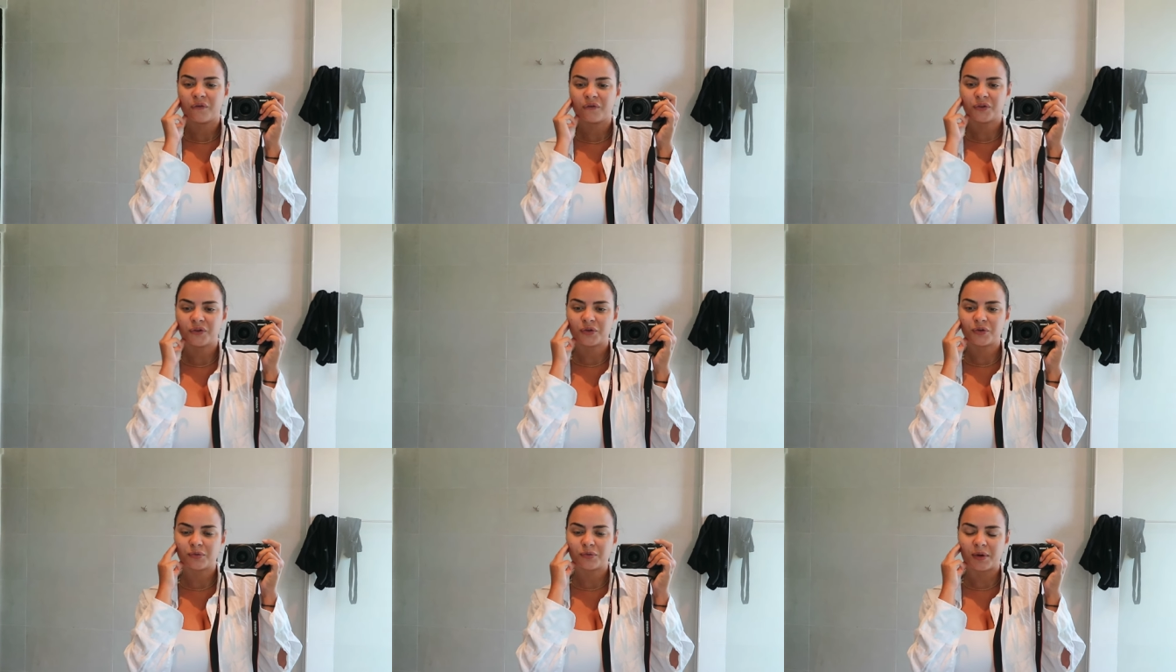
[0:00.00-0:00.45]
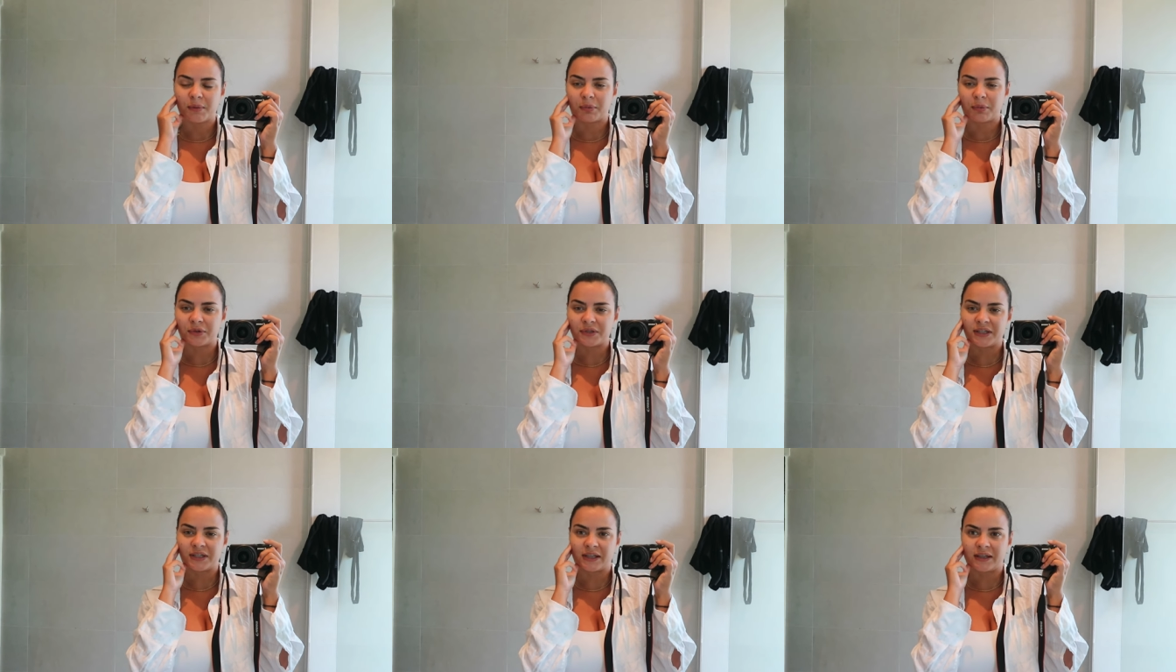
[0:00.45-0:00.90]
fuel my
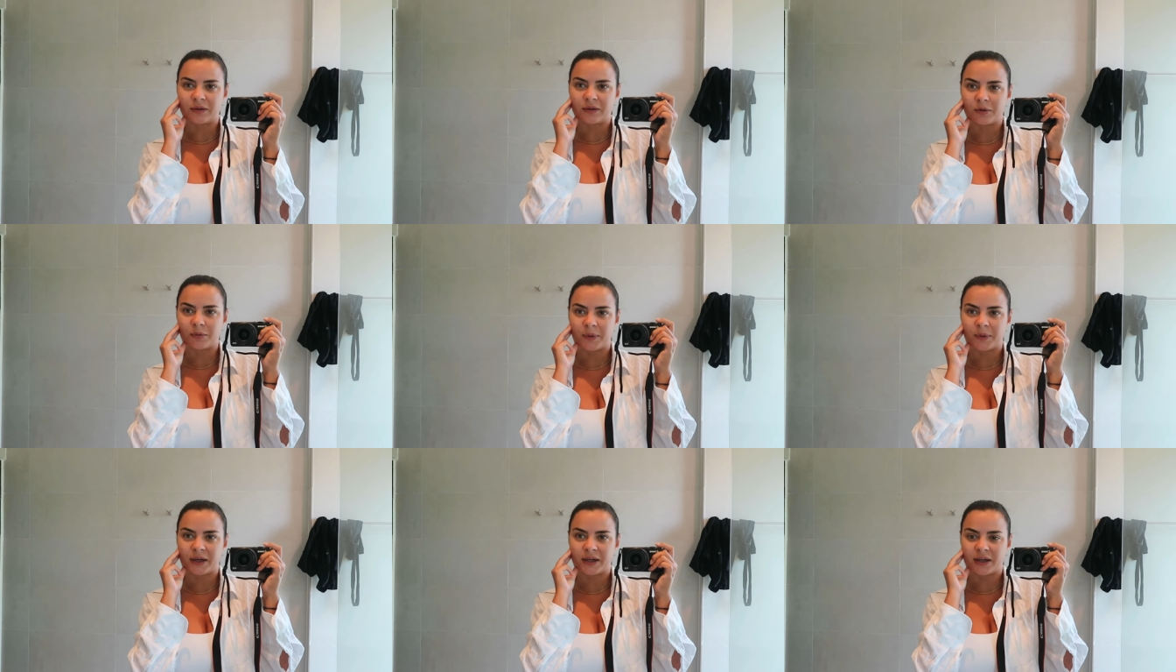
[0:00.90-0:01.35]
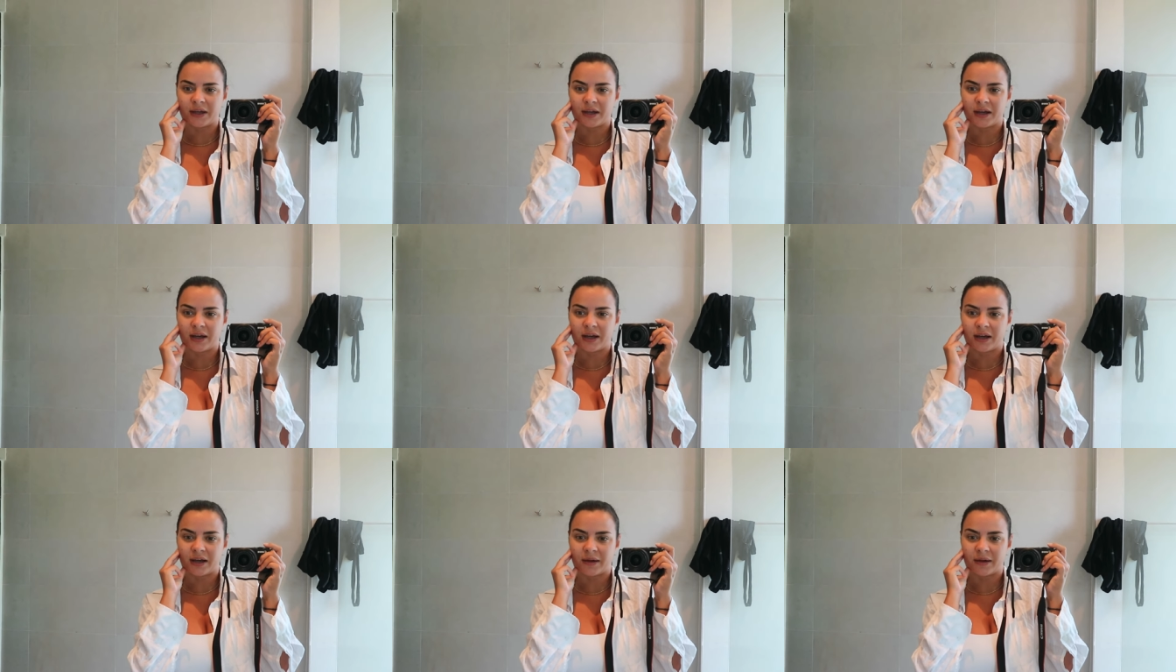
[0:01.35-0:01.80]
body a little bit
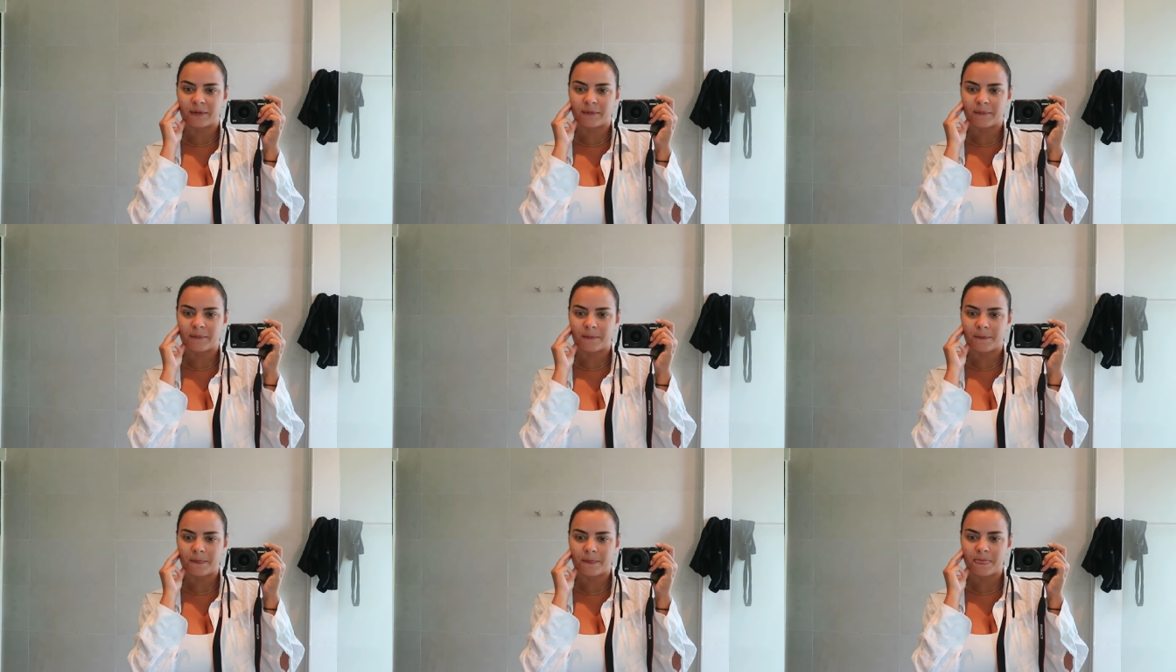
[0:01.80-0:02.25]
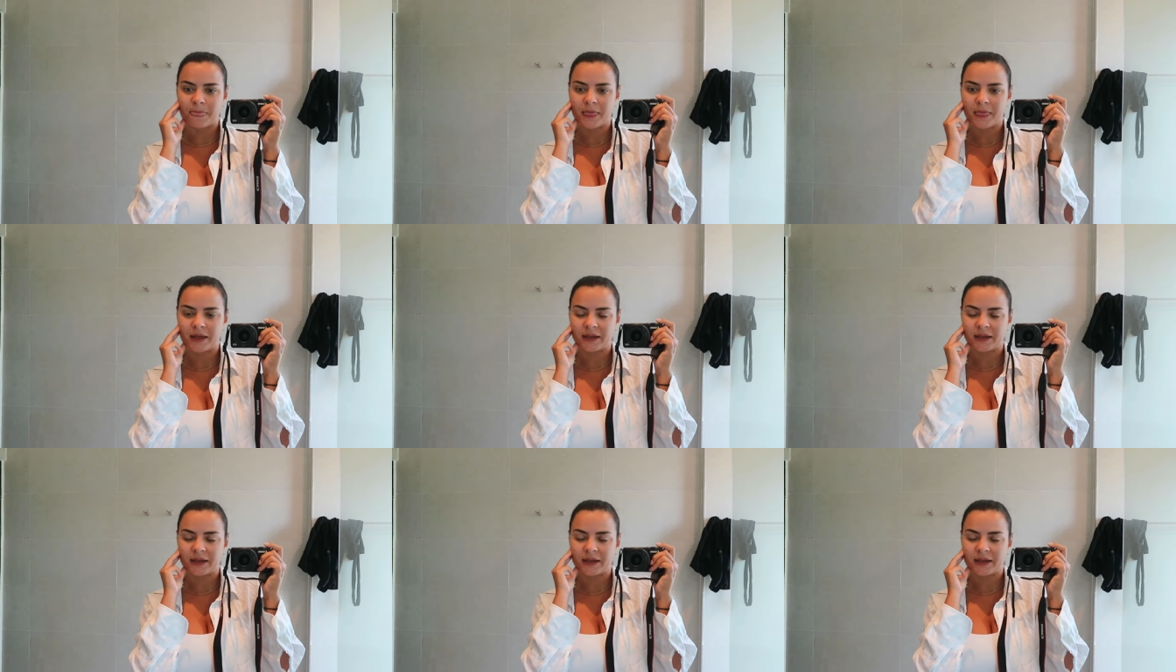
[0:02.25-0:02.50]
um,